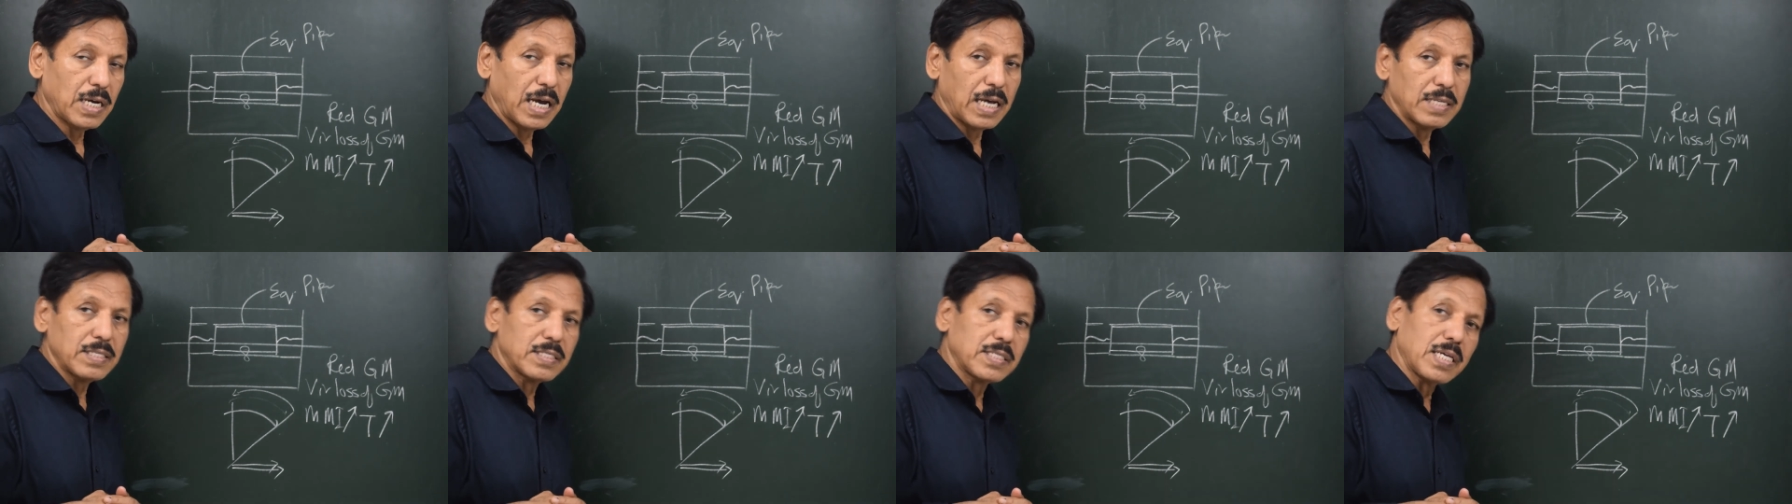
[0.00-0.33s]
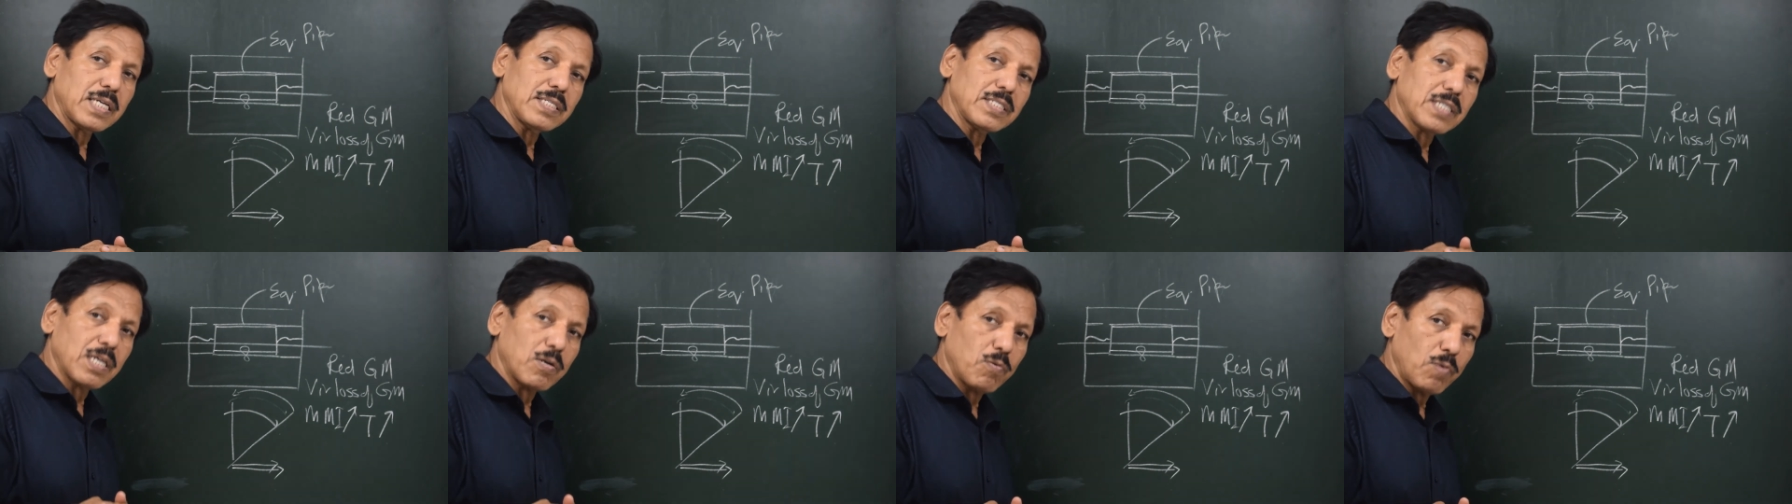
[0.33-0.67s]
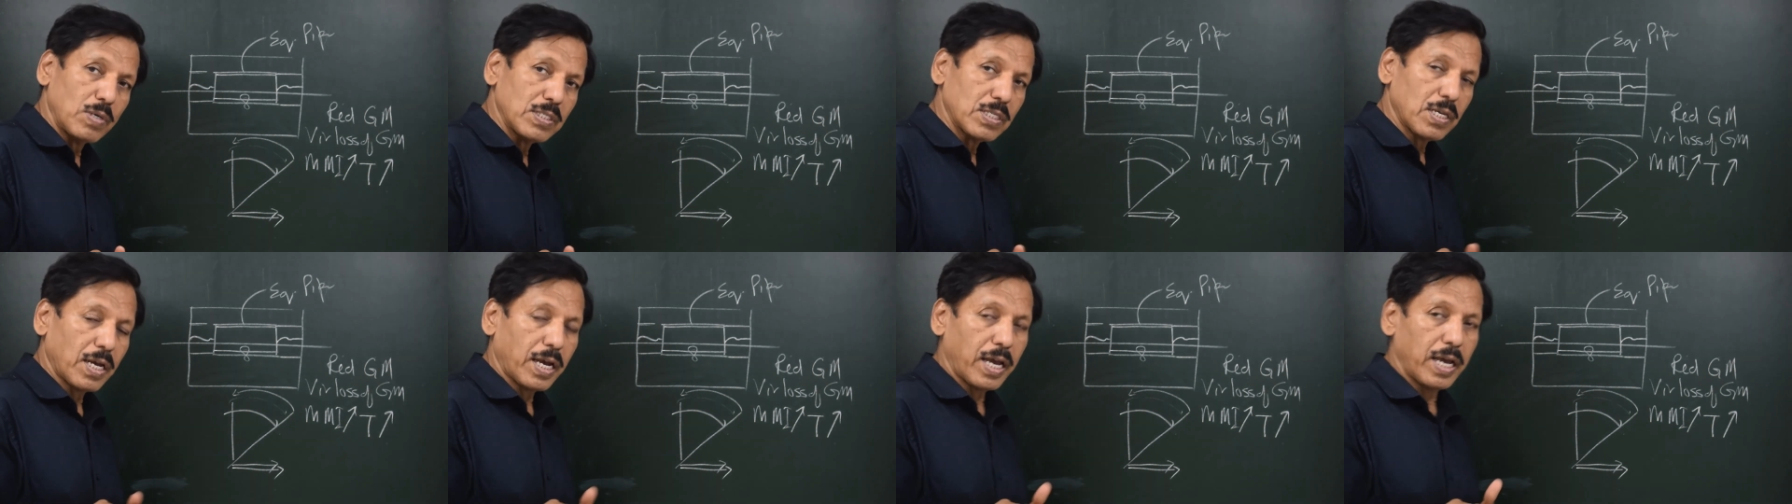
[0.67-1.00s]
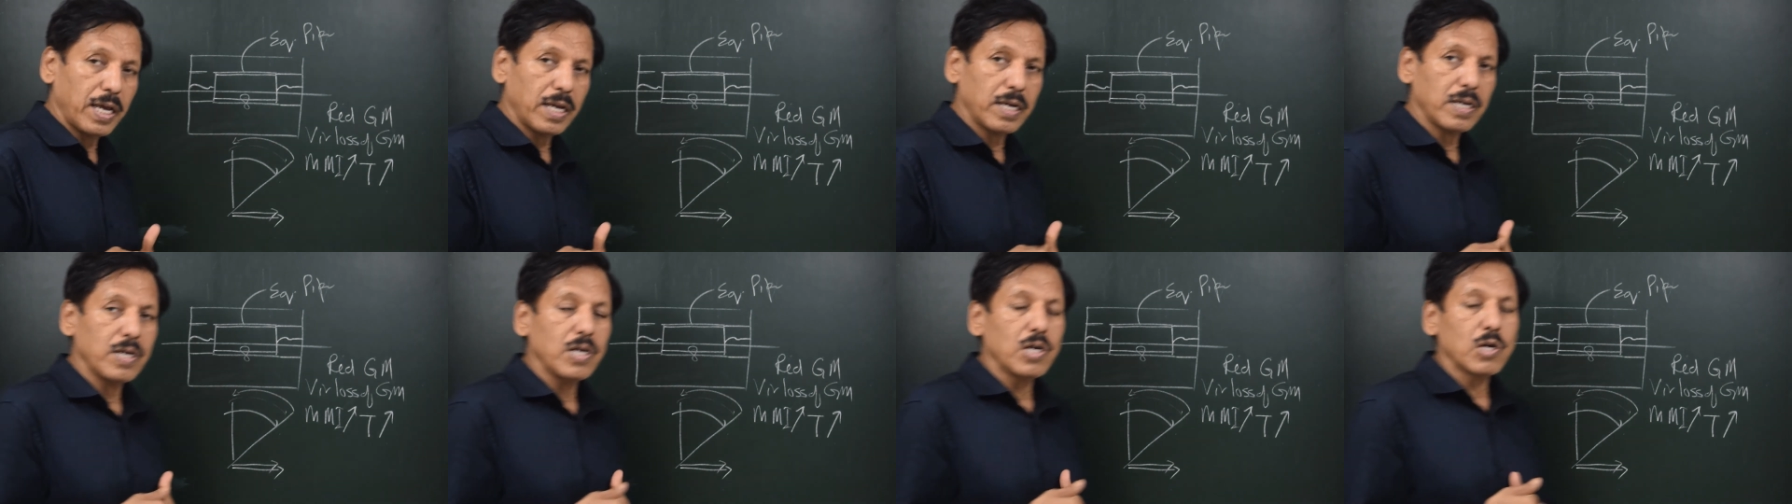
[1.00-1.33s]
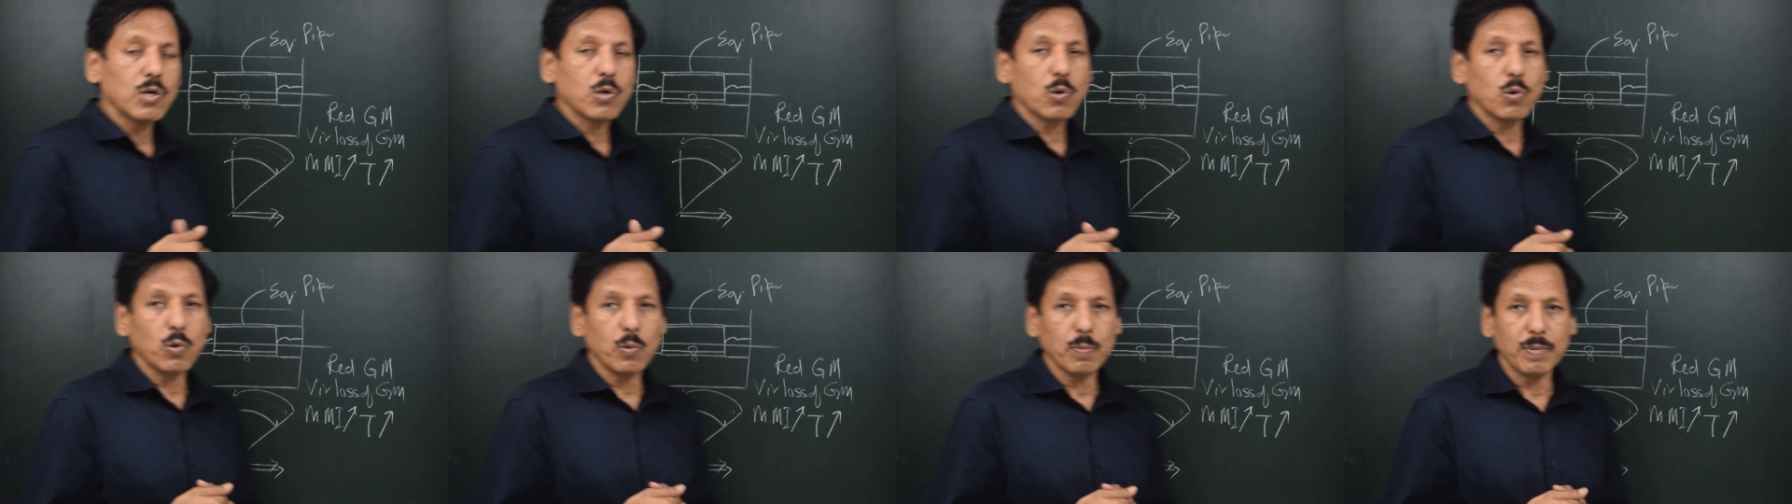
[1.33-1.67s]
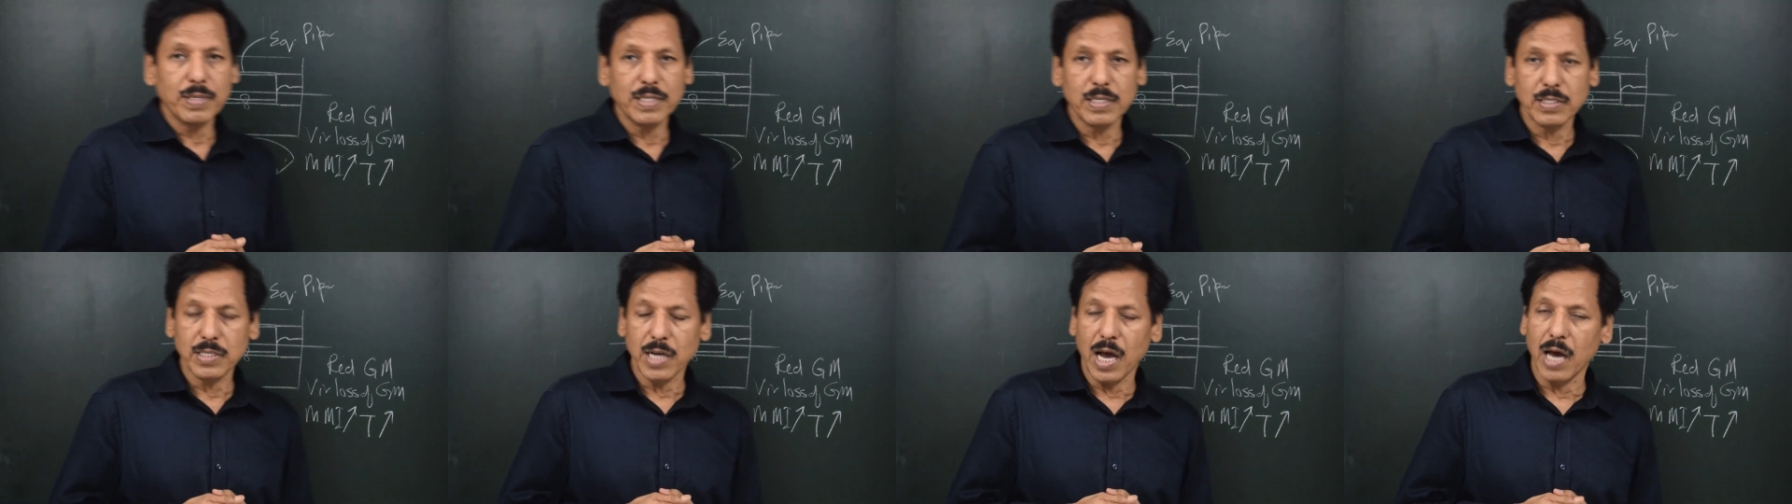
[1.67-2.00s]
And sensor once again could be
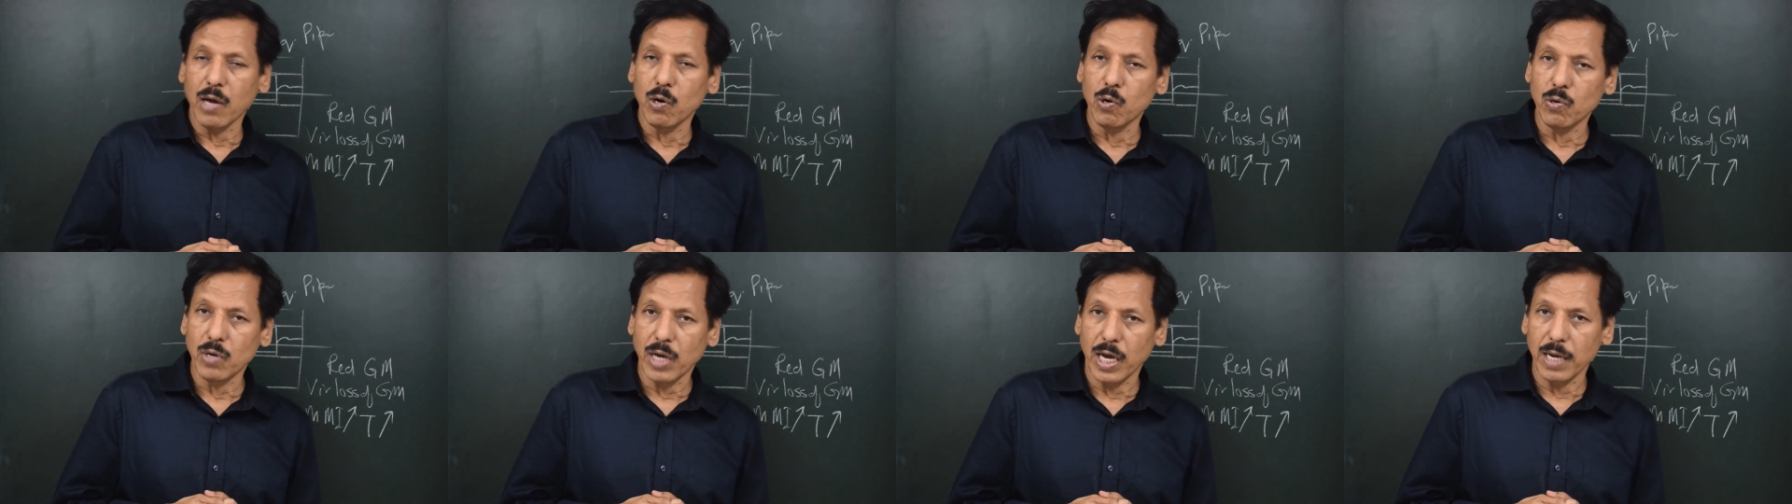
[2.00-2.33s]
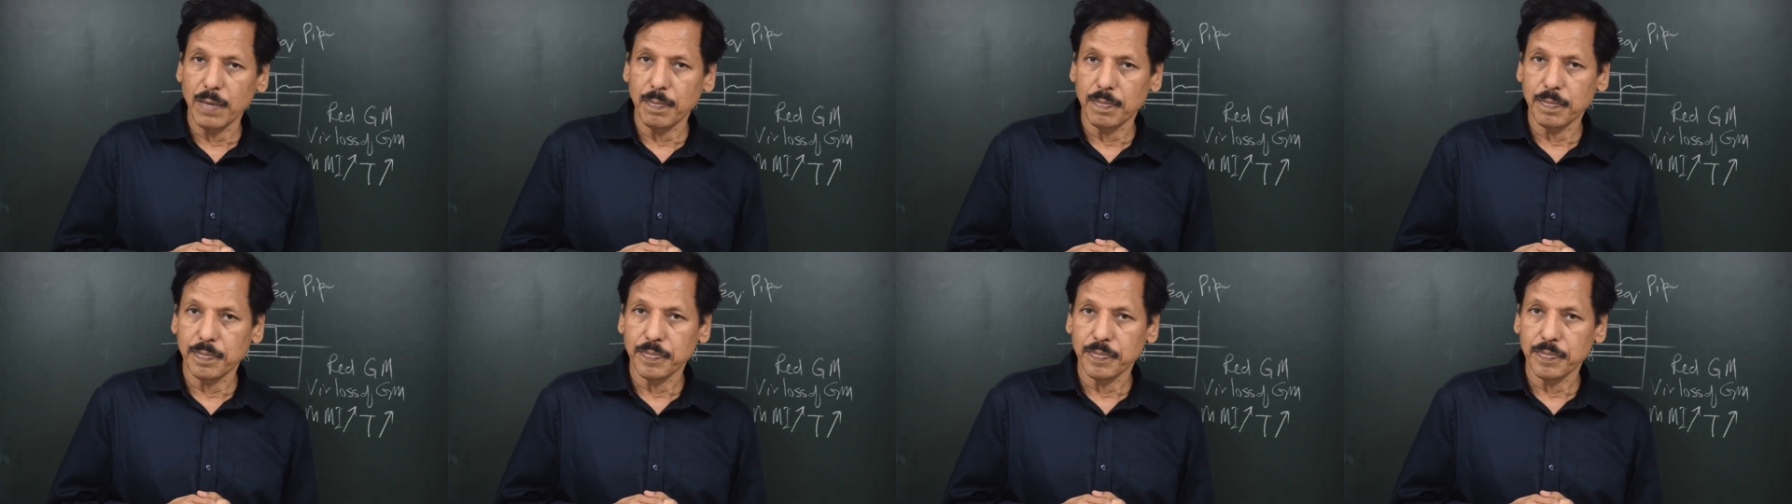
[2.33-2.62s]
the gyrotype.